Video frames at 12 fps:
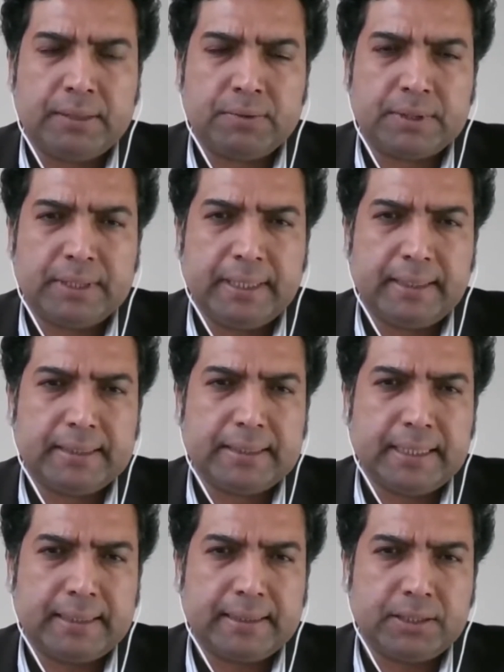There was an
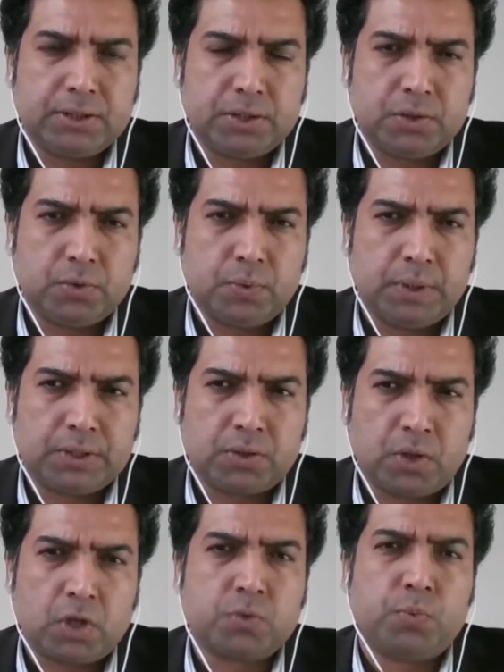increasing attention towards
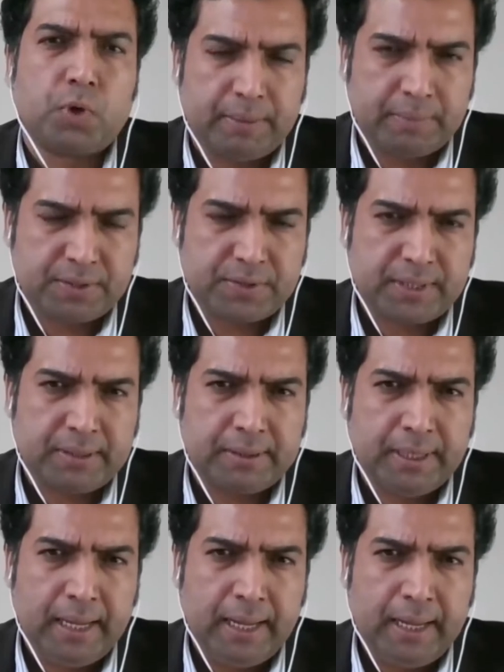cross-border payments,
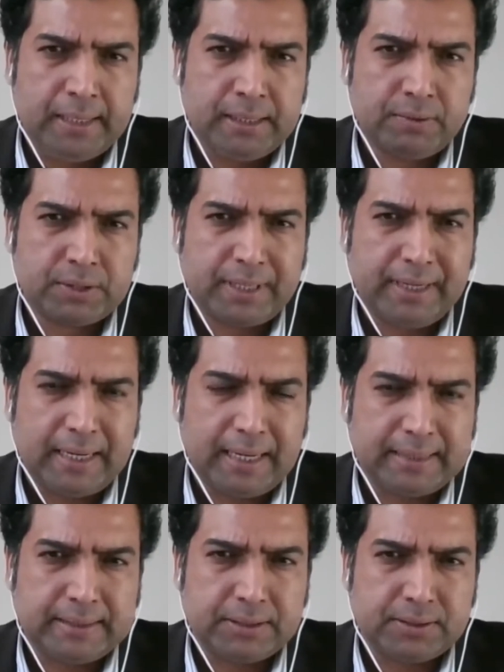and there was a
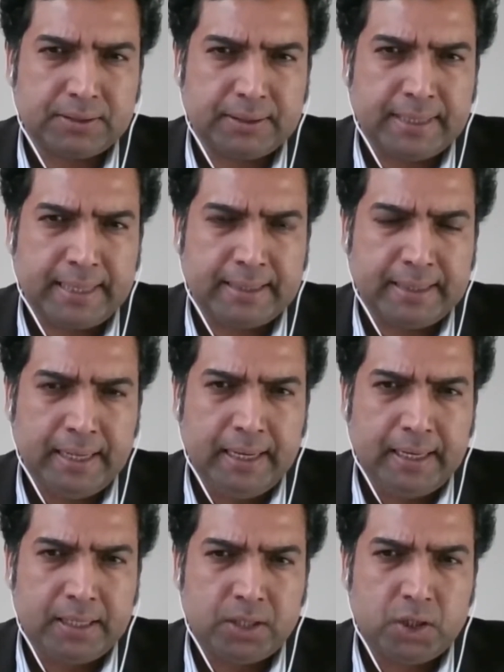realization that
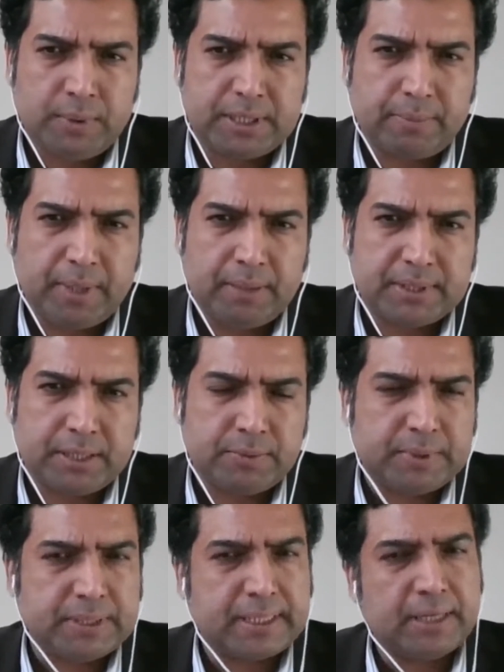domestic payments,
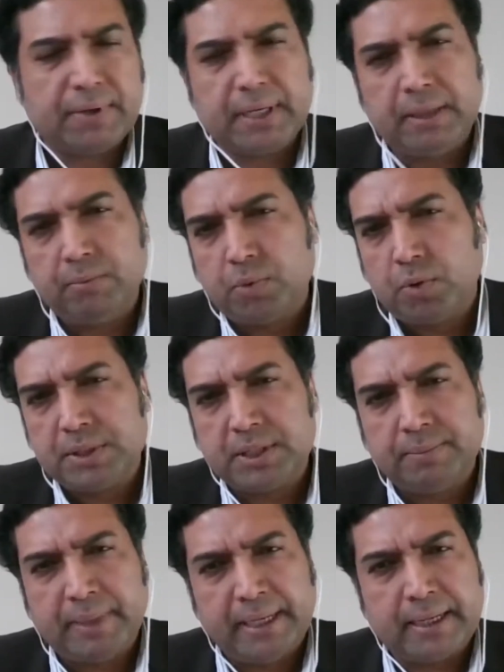there's been significant improvements
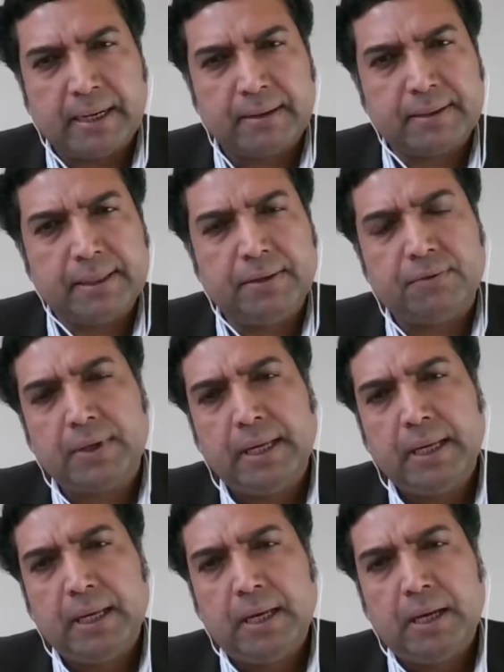in many countries,
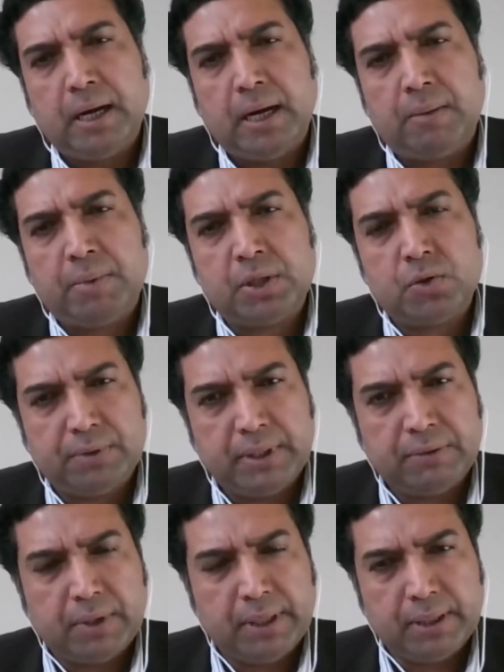but those
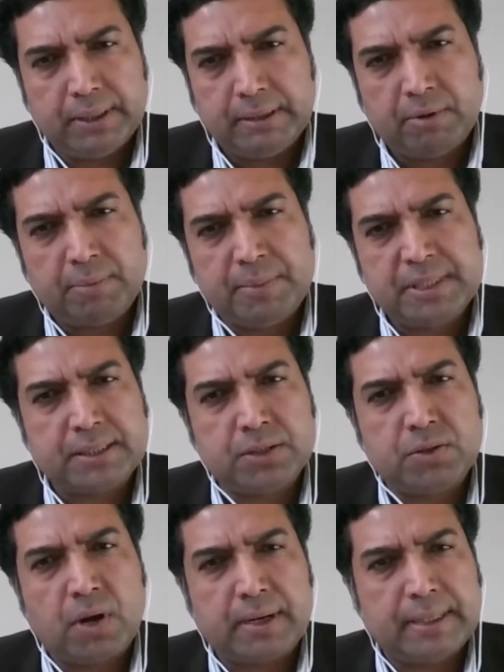developments has
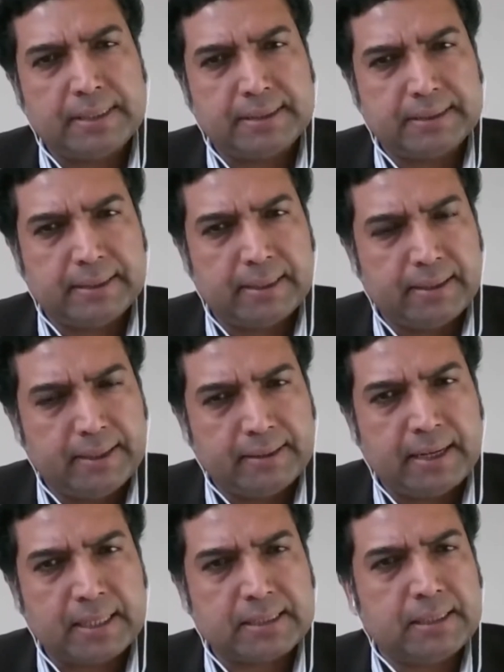not necessarily
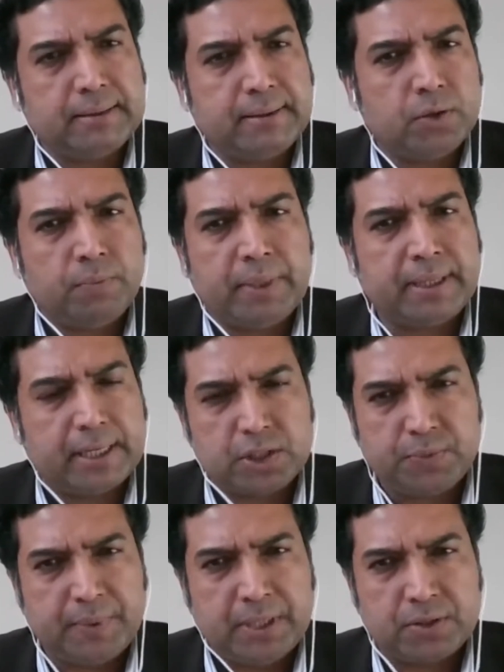translated into better
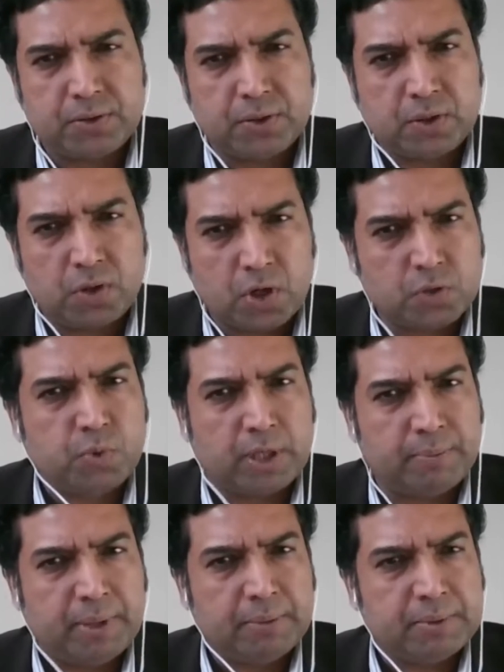experience on the cross-border
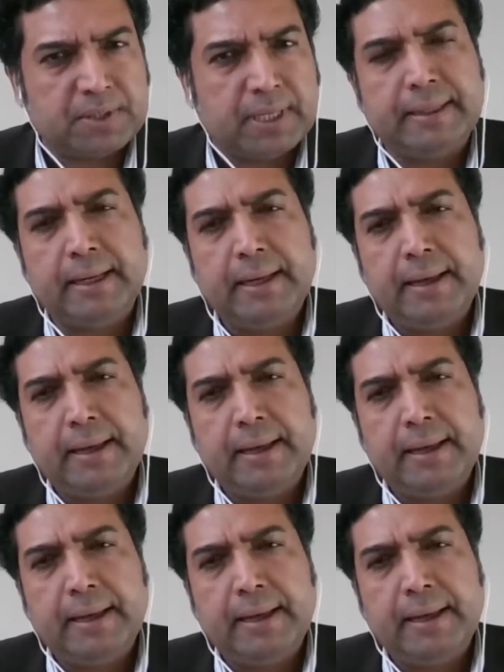payment side.